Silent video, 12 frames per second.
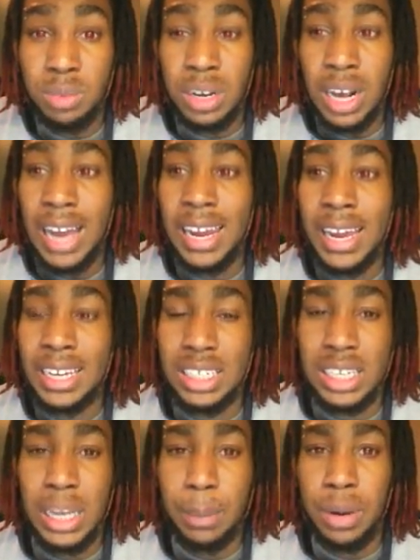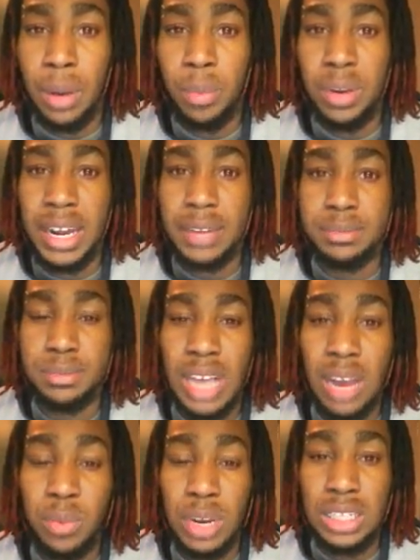but I like to keep up with, like,
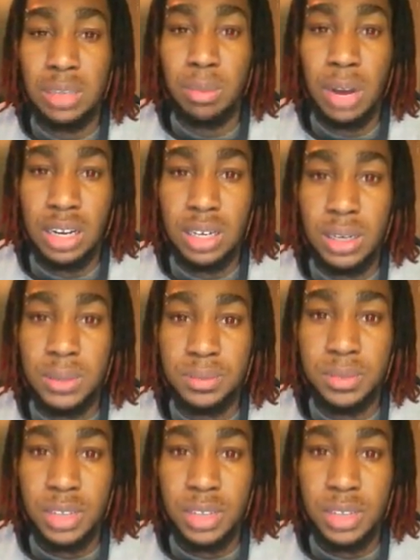I read the manga,